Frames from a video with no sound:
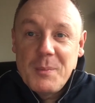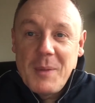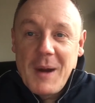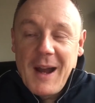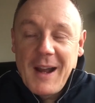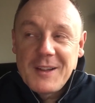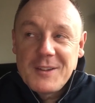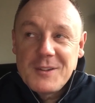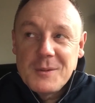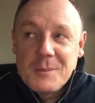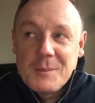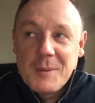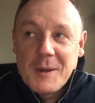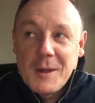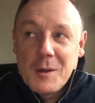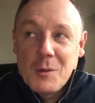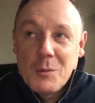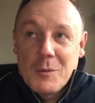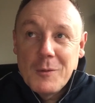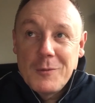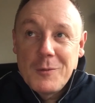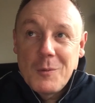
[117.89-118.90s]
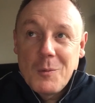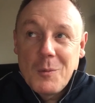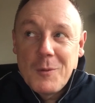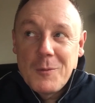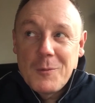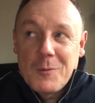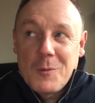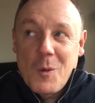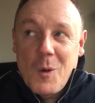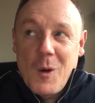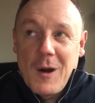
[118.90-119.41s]
back to me
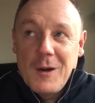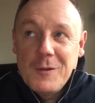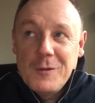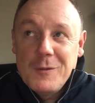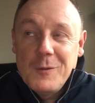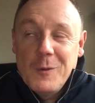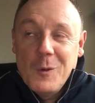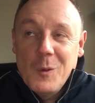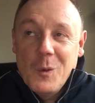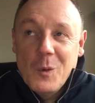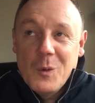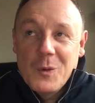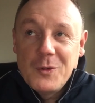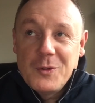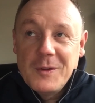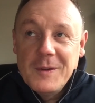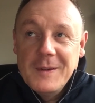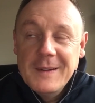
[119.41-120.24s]
with quite a force.